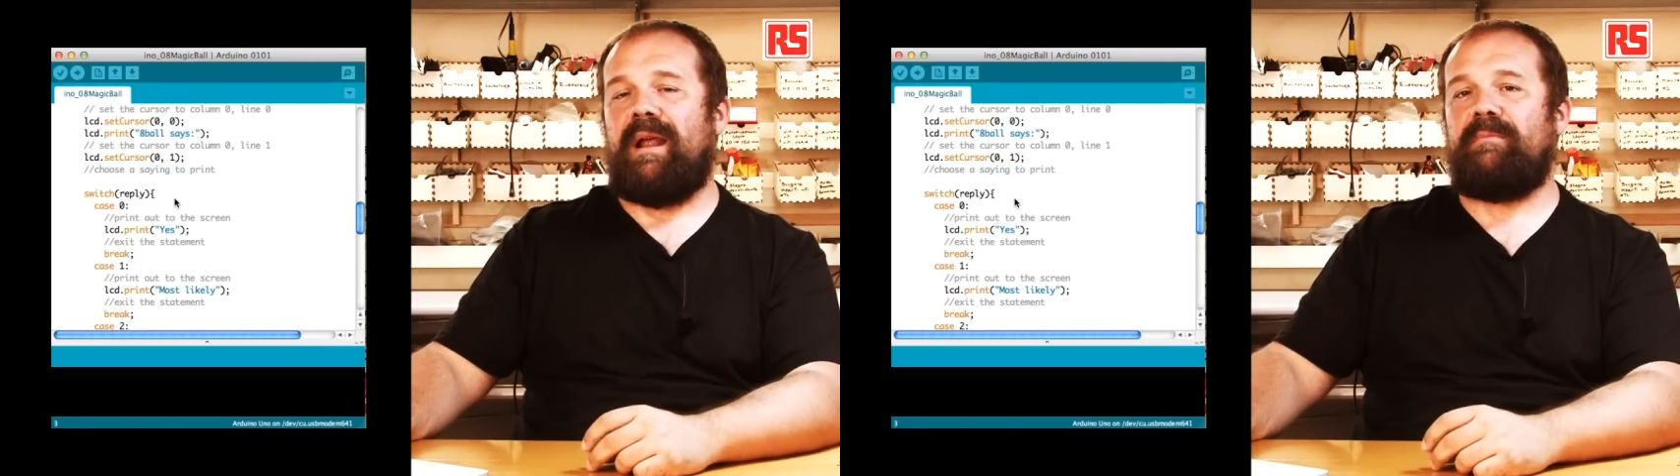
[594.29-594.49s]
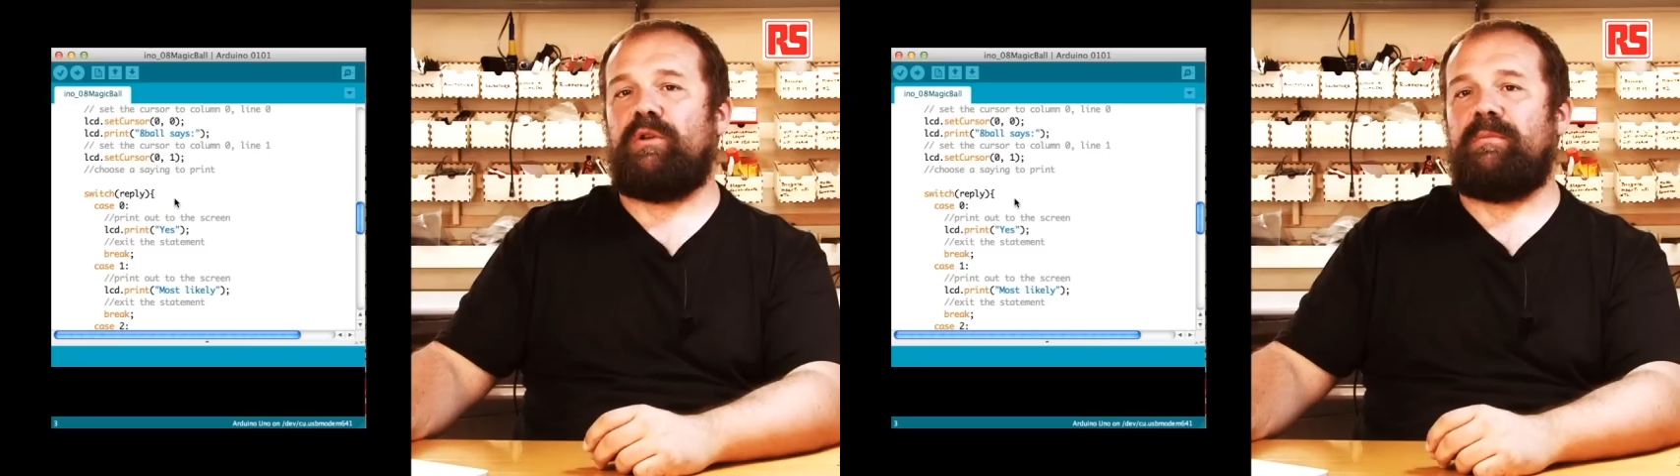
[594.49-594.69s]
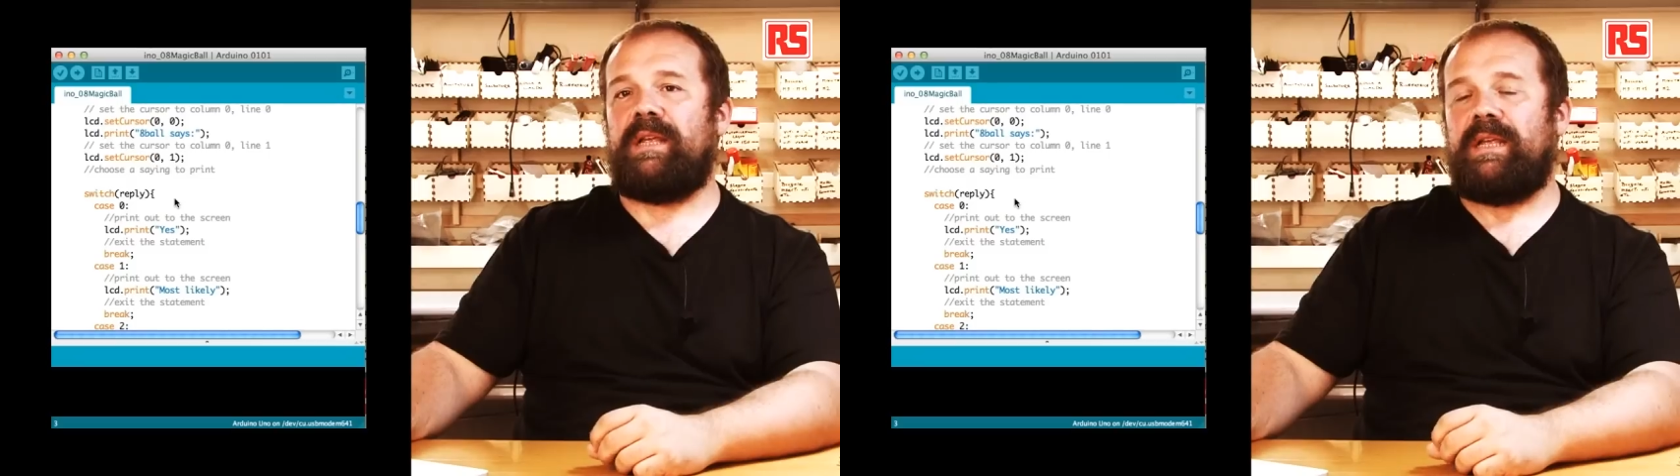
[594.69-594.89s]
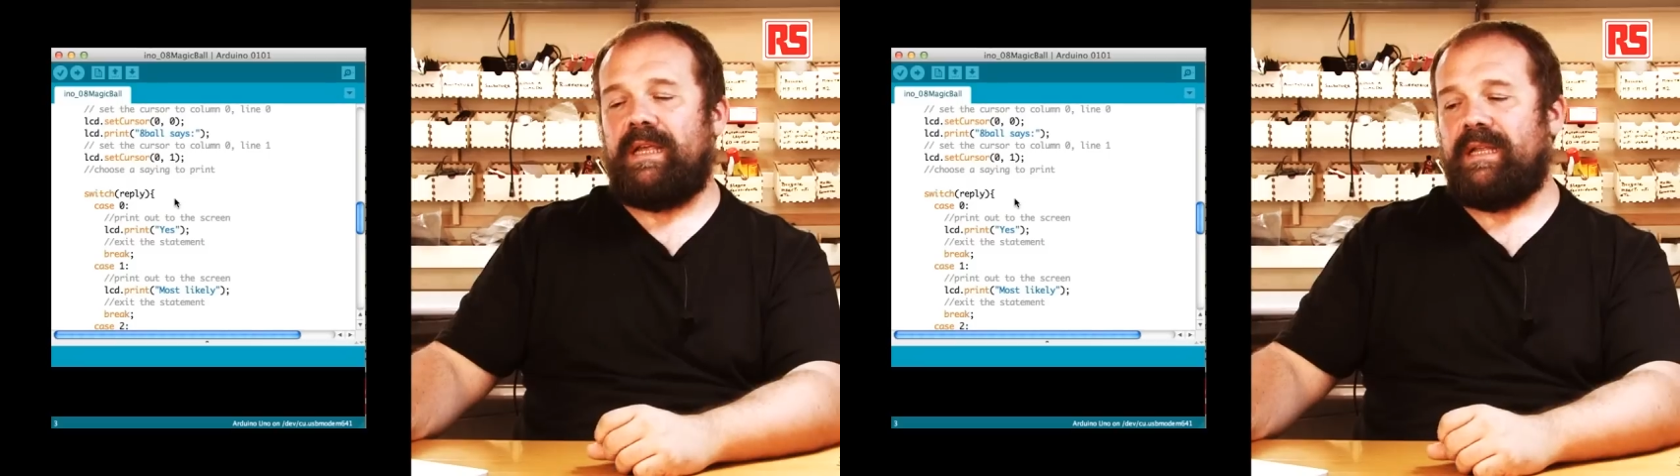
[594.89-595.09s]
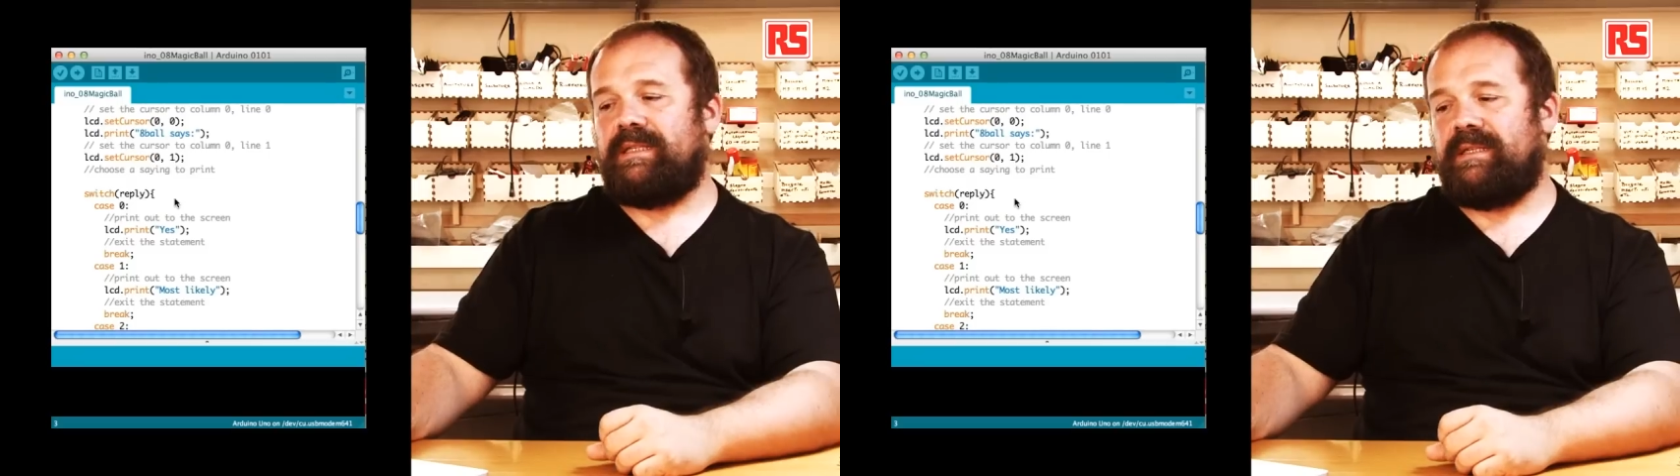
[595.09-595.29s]
randomly
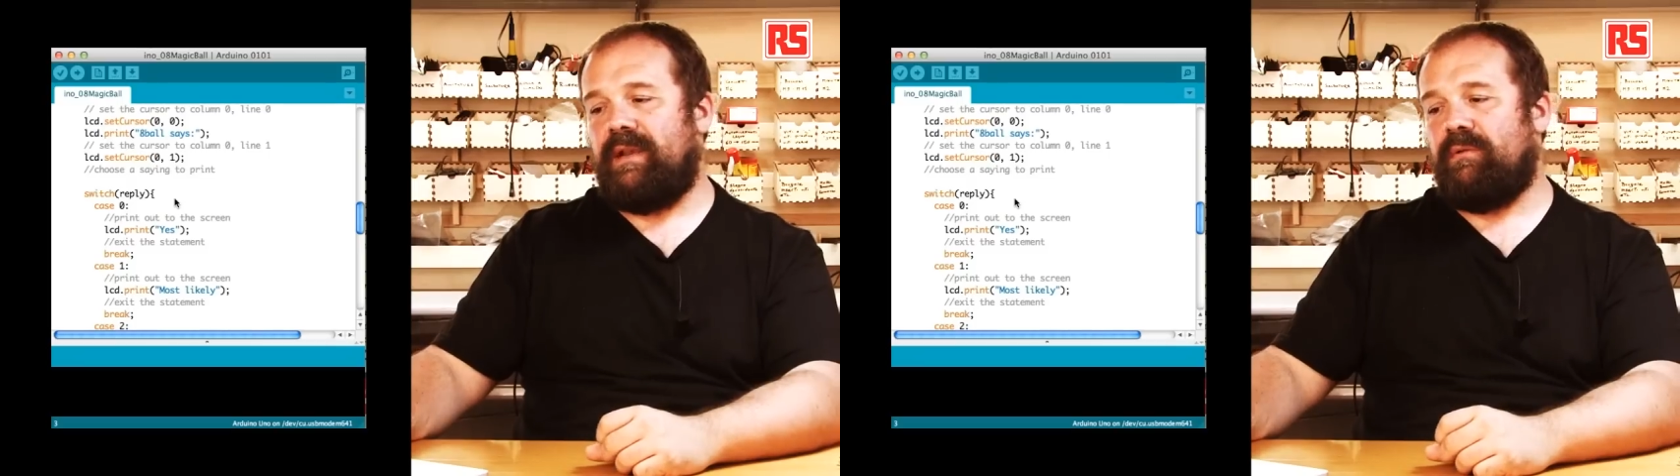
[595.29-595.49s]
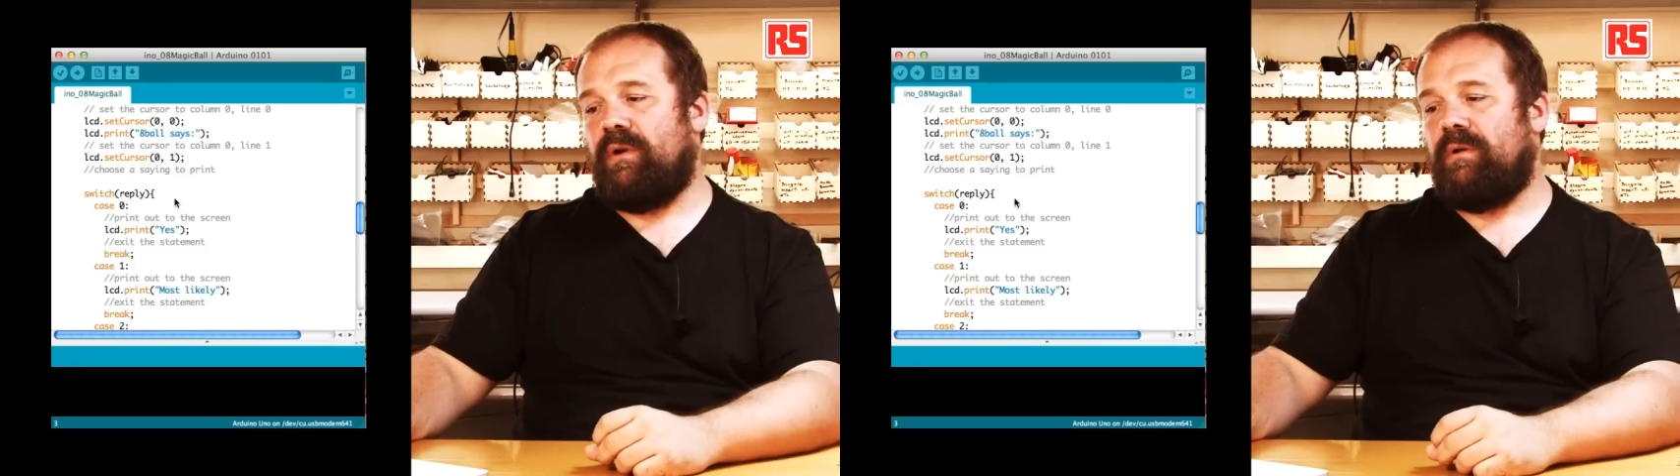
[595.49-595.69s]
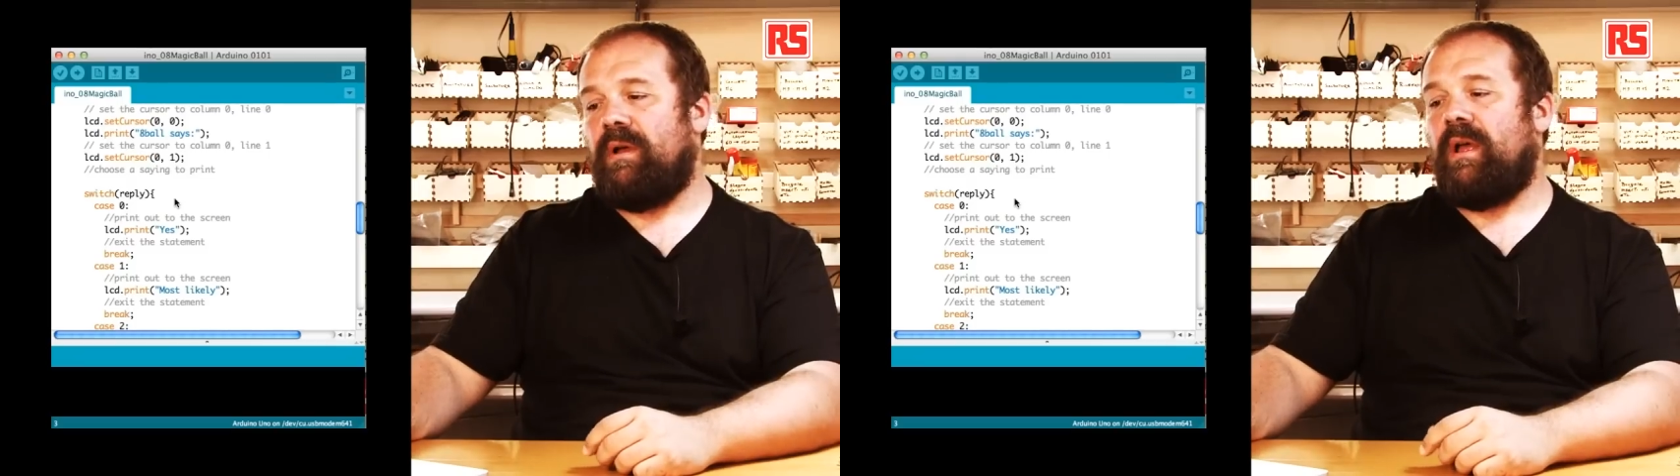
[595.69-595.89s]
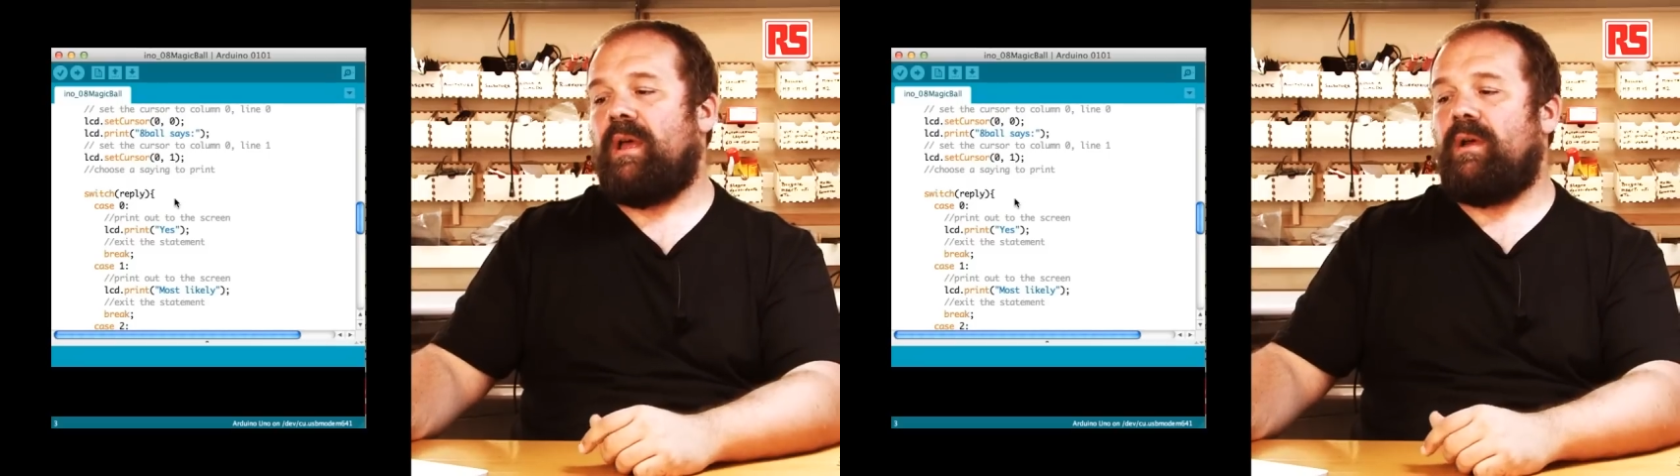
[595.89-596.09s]
is 0,